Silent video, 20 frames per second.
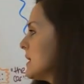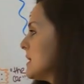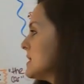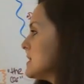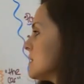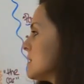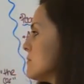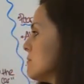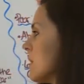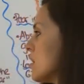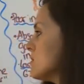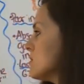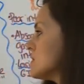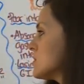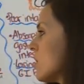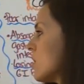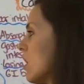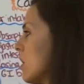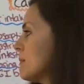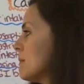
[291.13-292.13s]
is the most
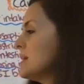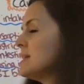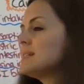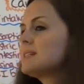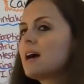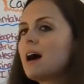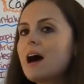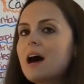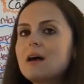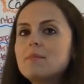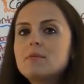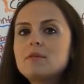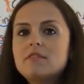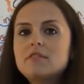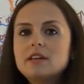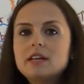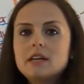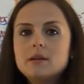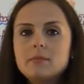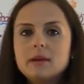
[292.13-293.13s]
common type of
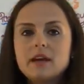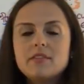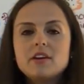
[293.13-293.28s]
anemia.